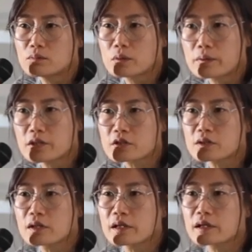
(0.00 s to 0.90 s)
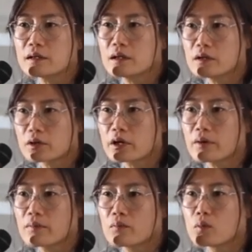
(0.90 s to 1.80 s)
We were just like,
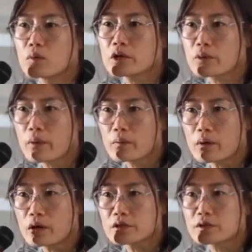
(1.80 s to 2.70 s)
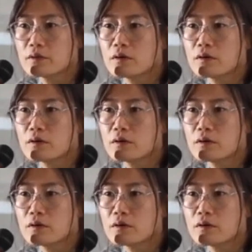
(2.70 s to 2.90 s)
okay, what do we want?